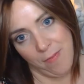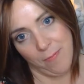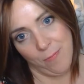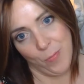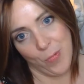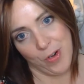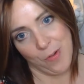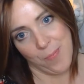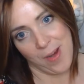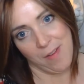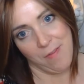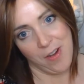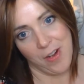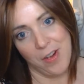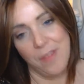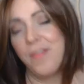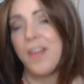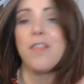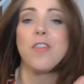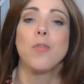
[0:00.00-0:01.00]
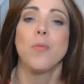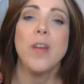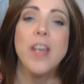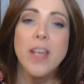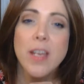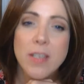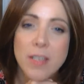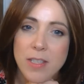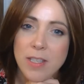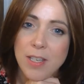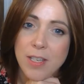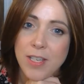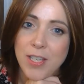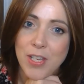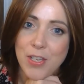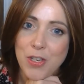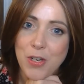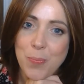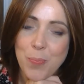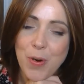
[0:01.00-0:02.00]
one of my very favorite wigs is a
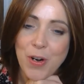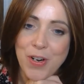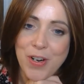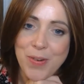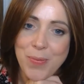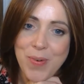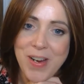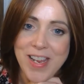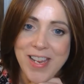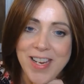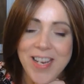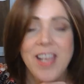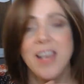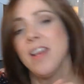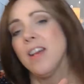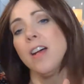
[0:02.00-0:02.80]
center parted wig.